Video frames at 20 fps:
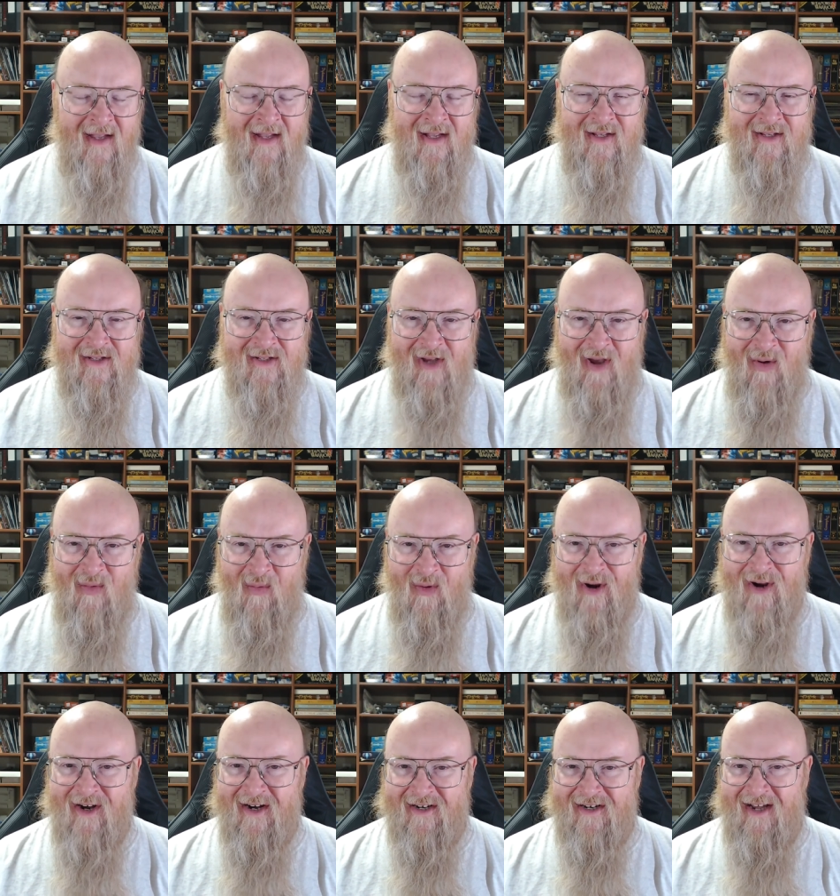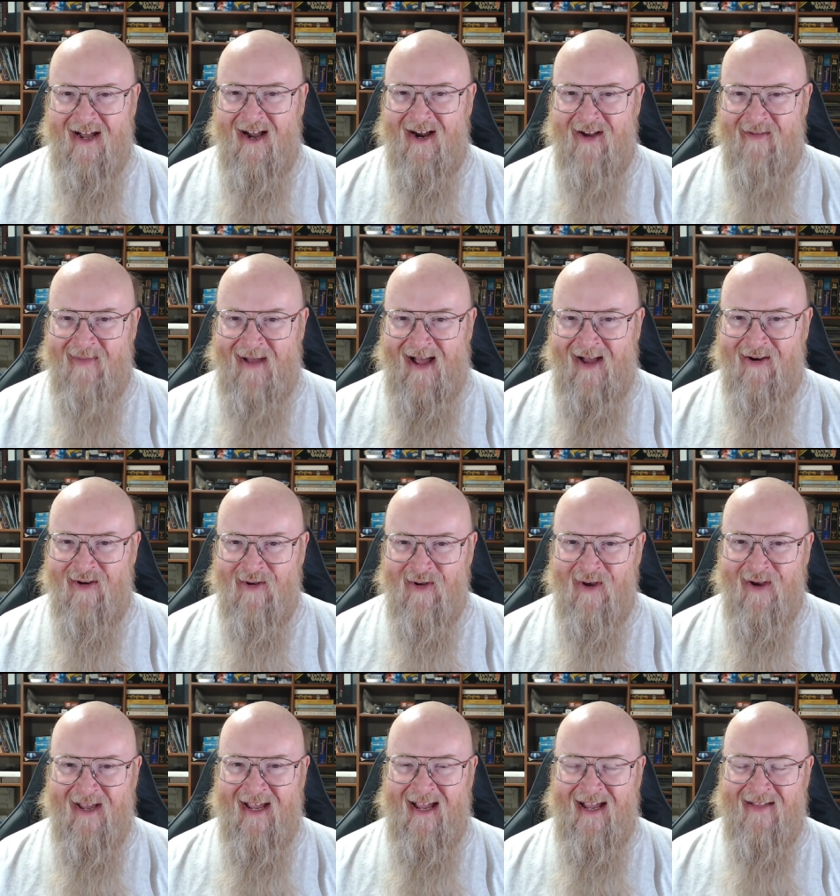So we're going to talk about
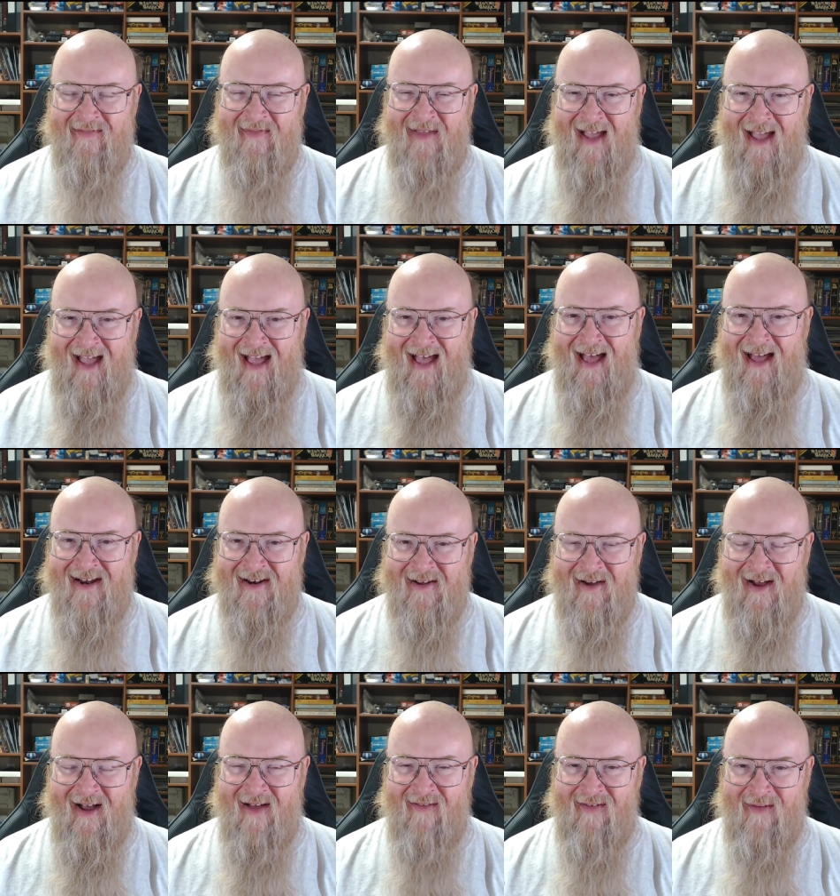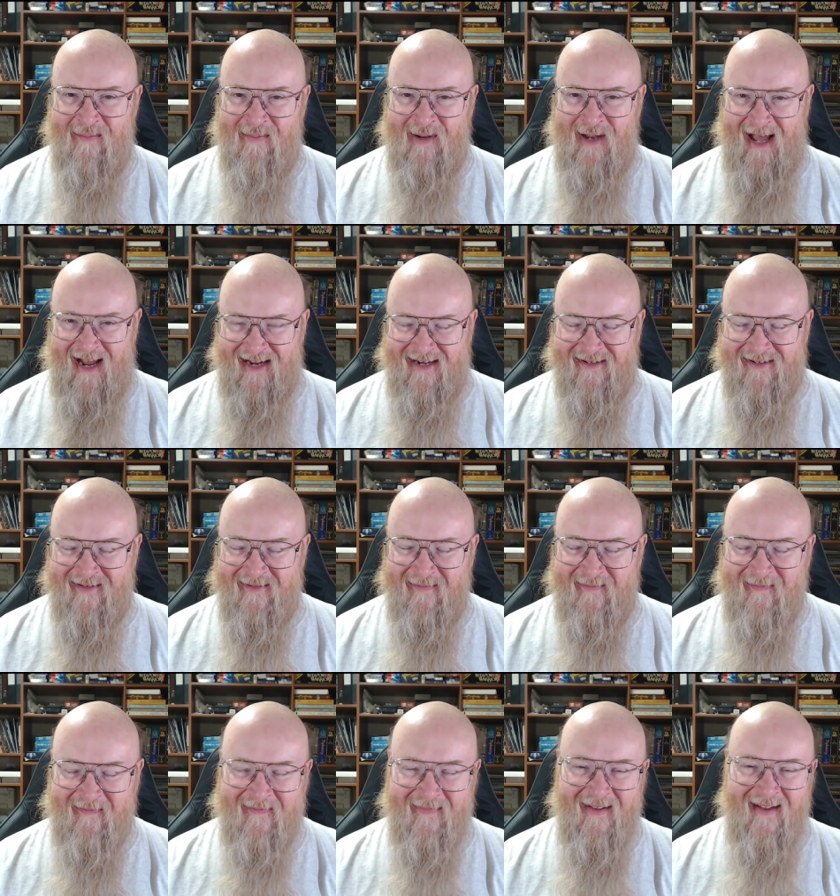cooking the head of a blight.
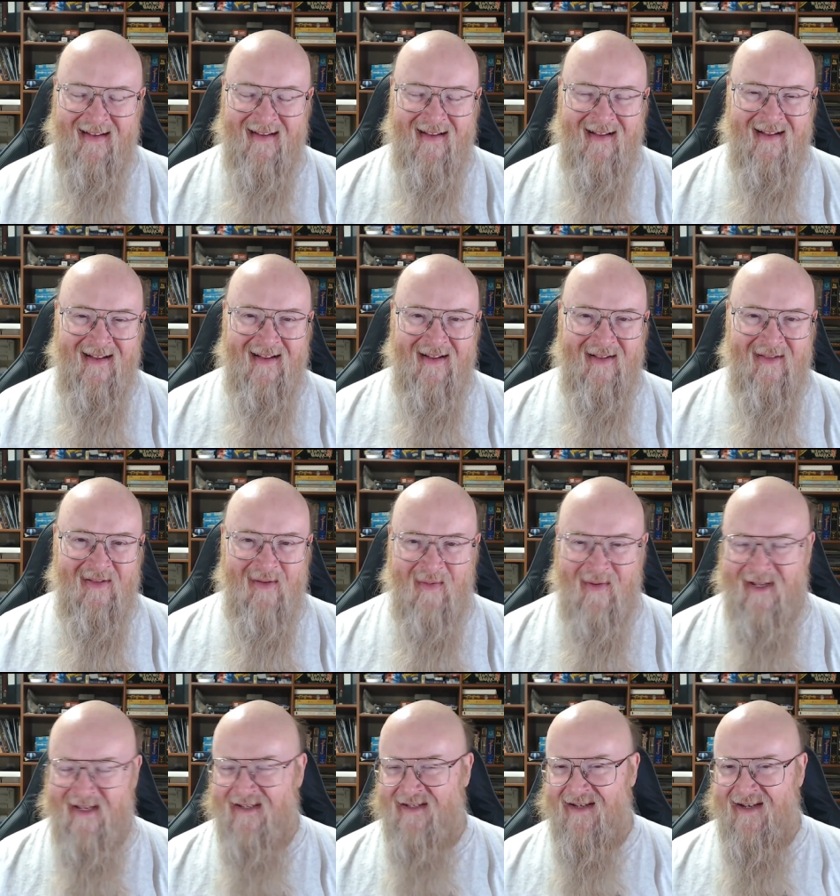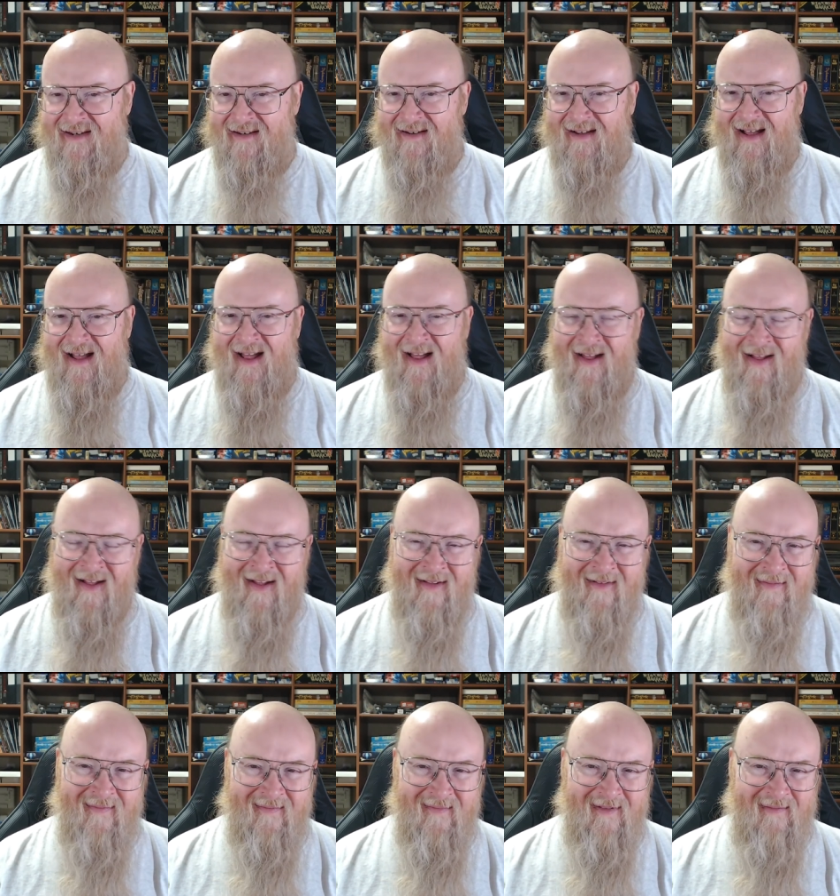The reason
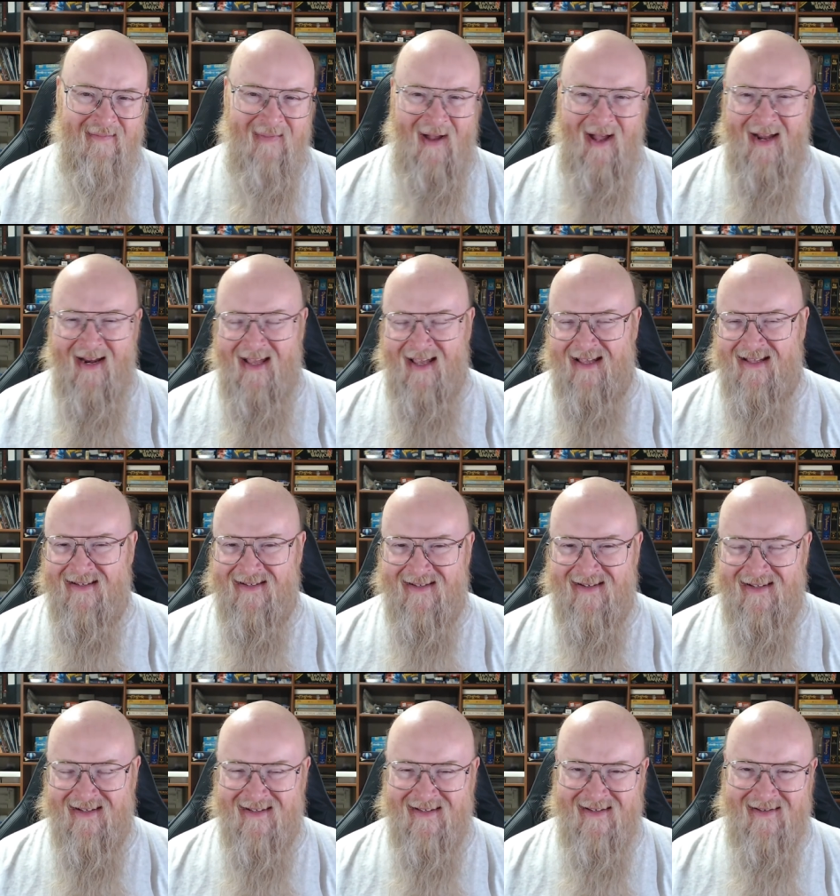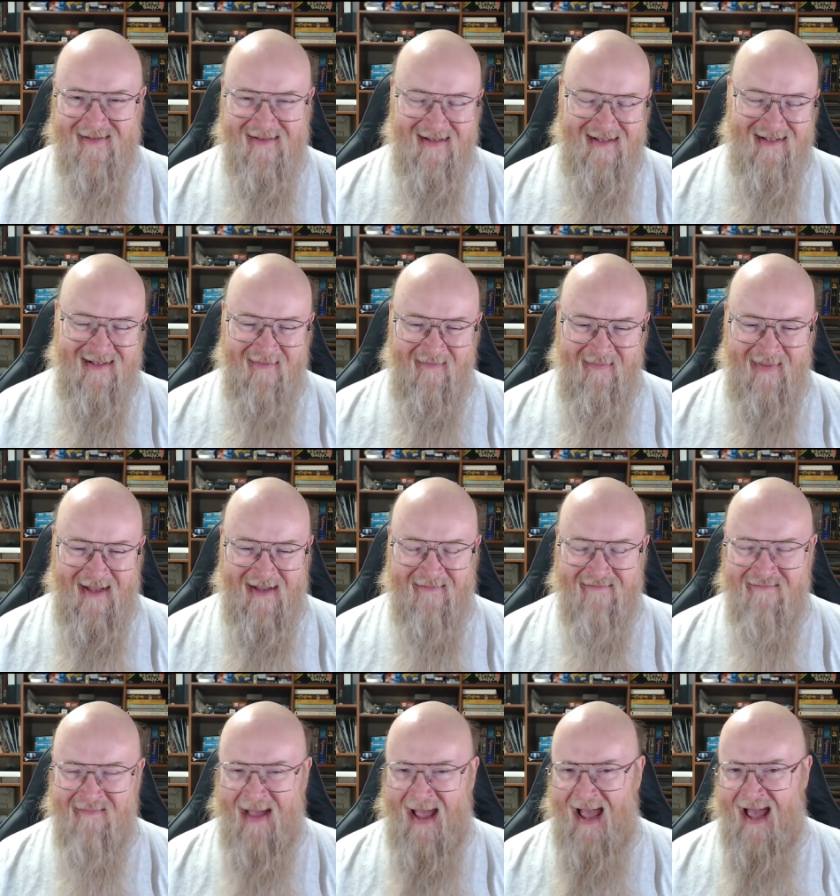uh, the body is, is is a big
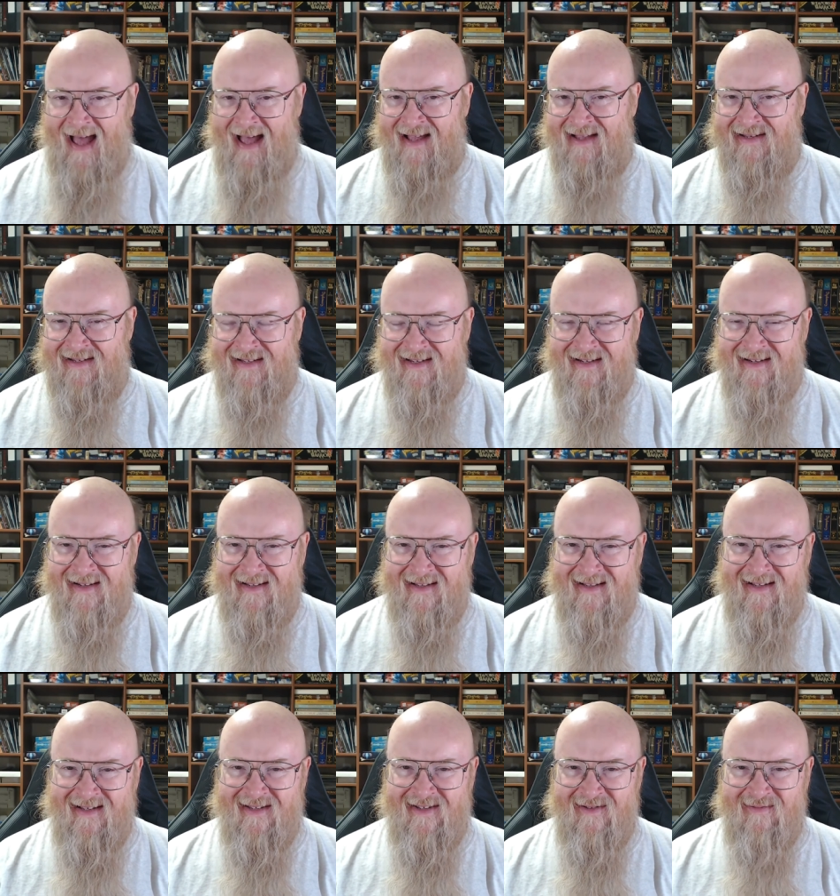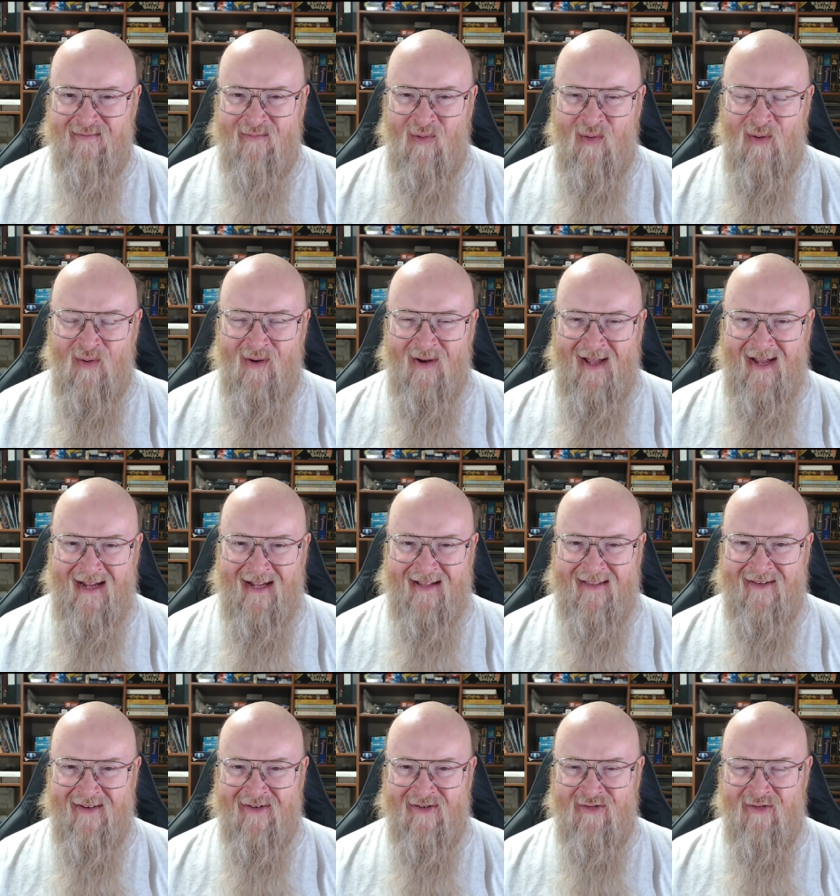mass and it, it's more like
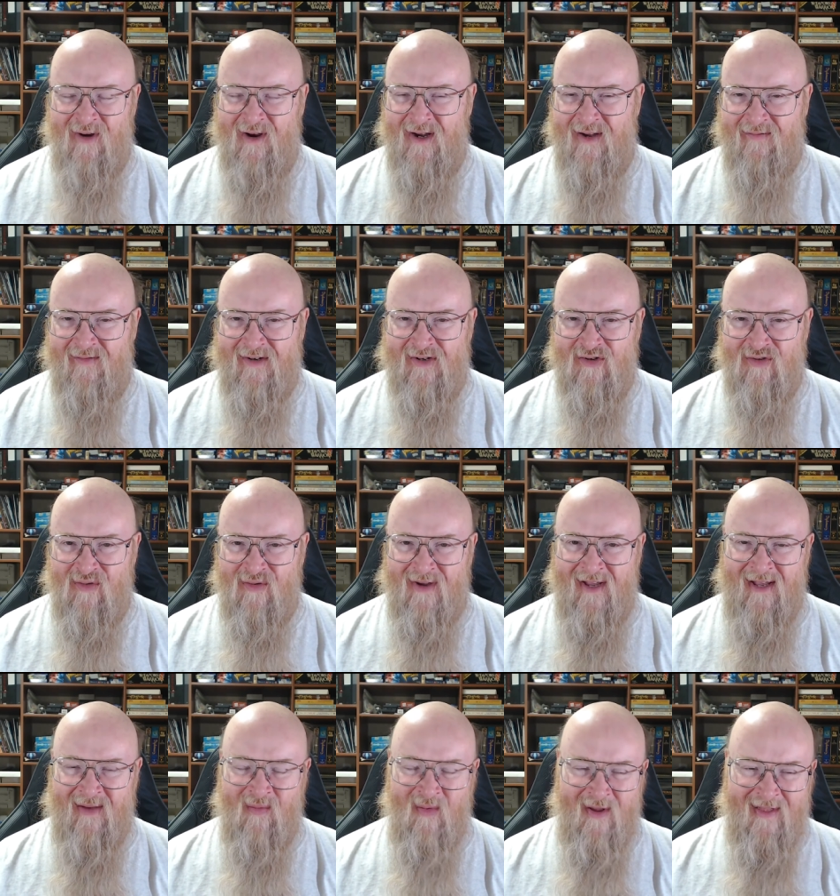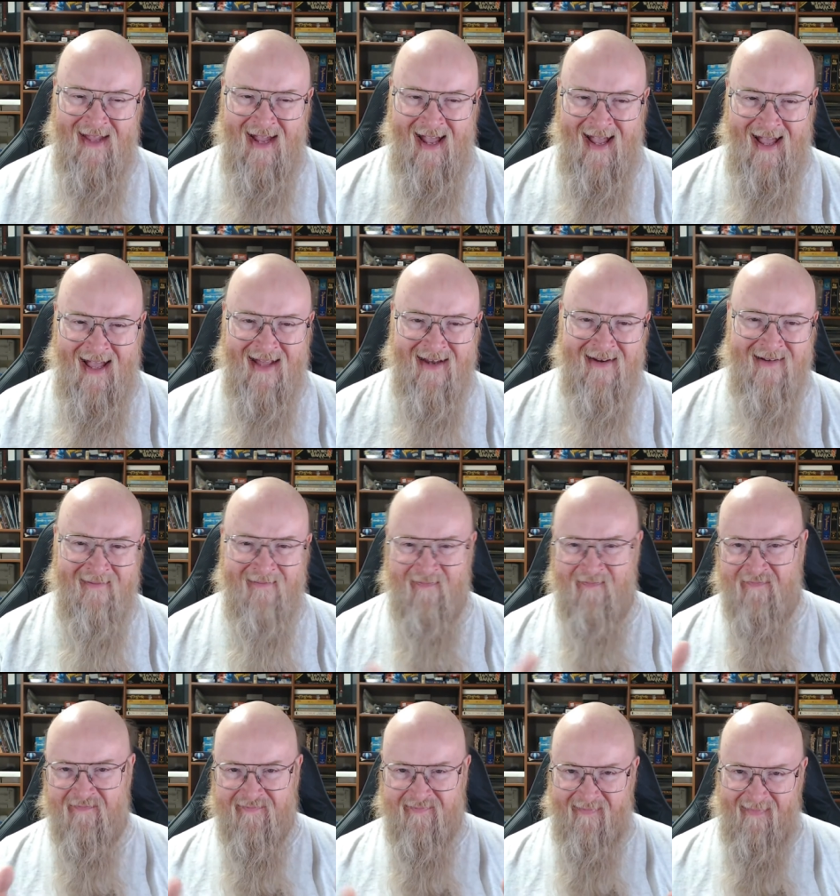the trunk of a tree where the head
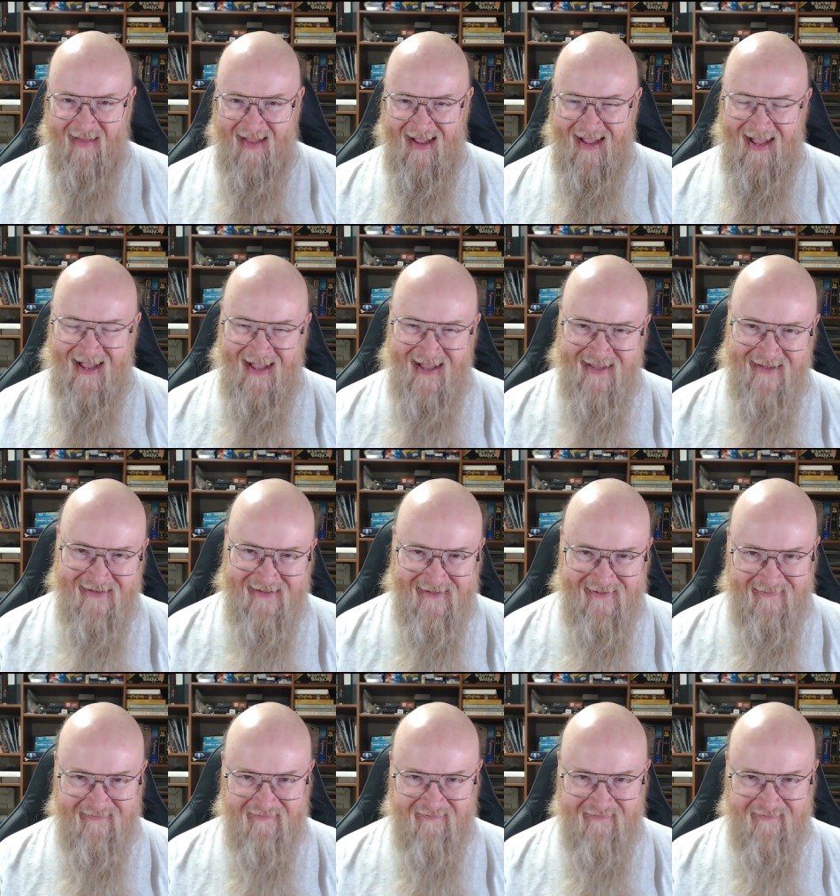has